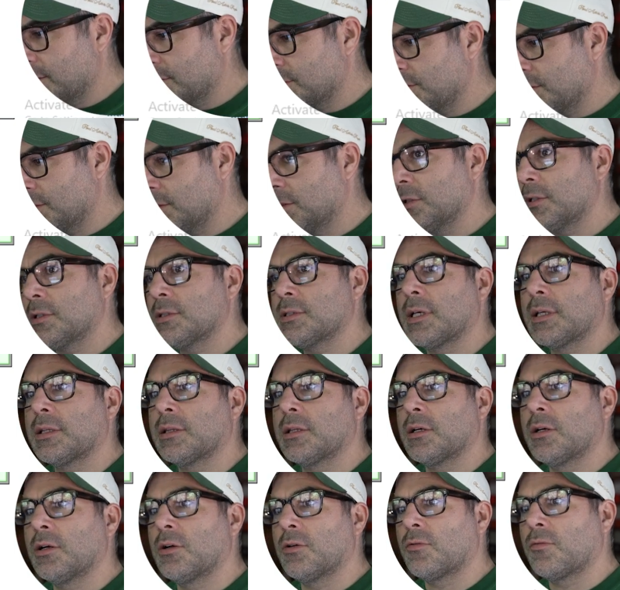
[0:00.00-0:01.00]
So it looks like
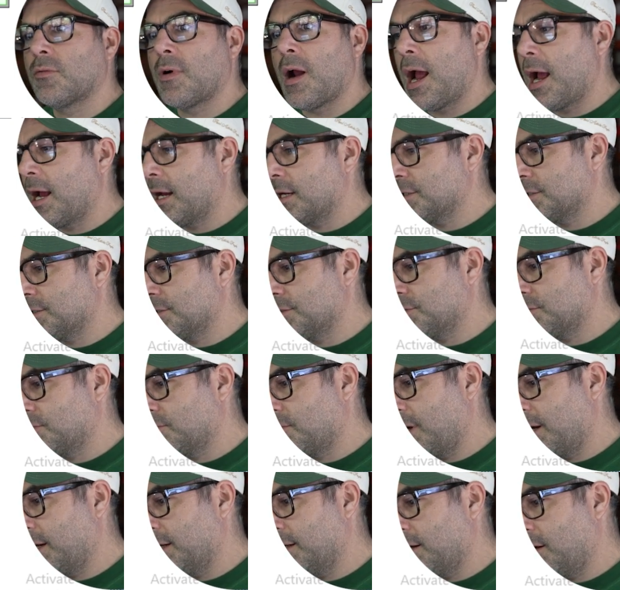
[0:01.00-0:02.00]
the garage is
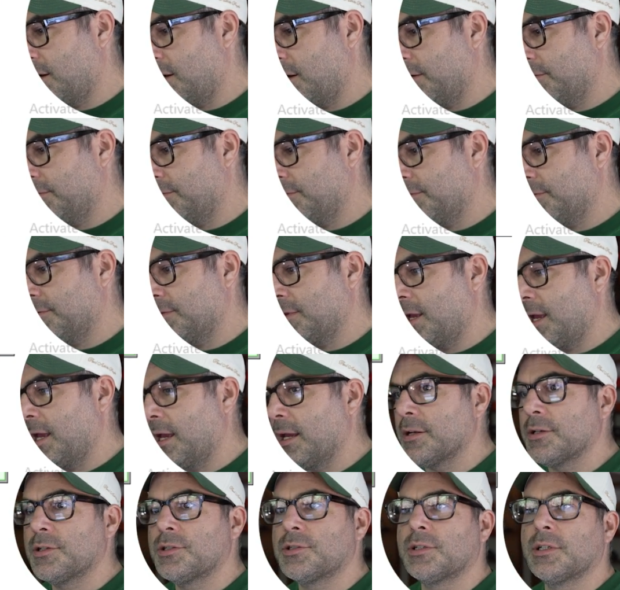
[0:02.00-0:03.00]
right off the
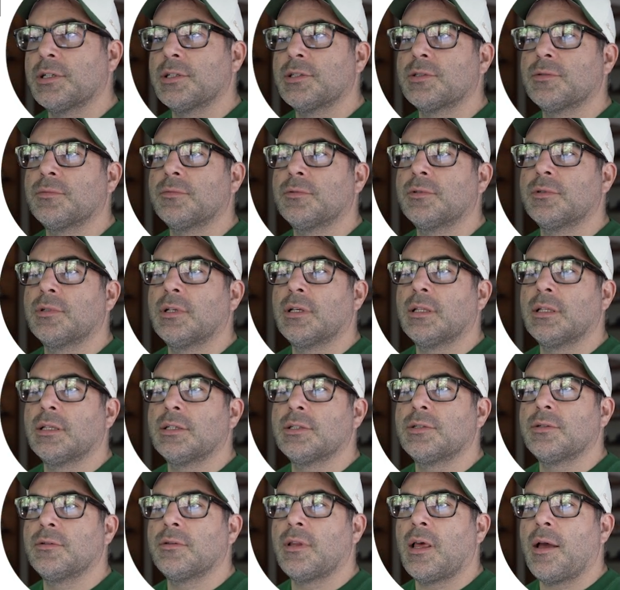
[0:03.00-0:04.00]
entry. So we'll at
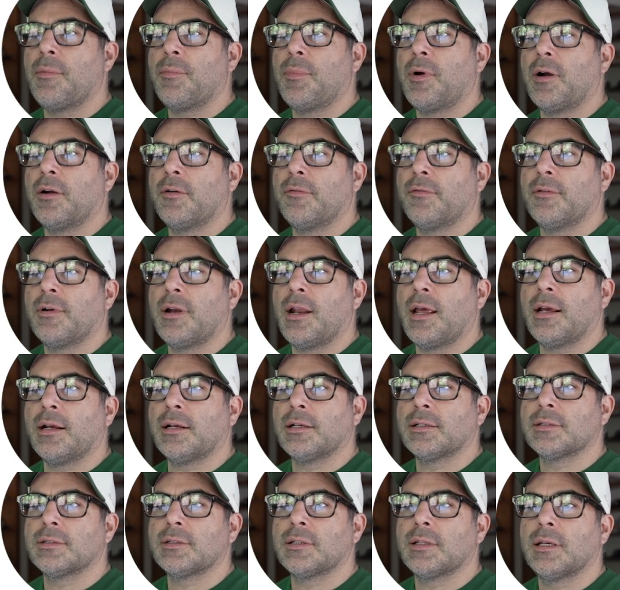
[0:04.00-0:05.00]
least do that part
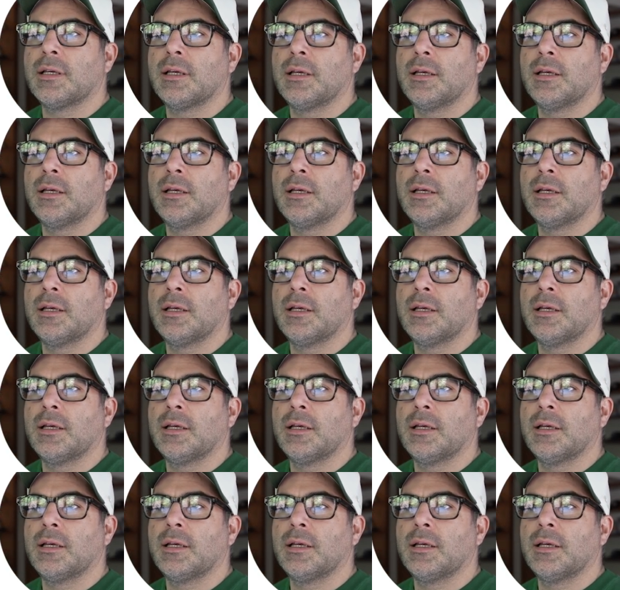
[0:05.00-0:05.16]
next.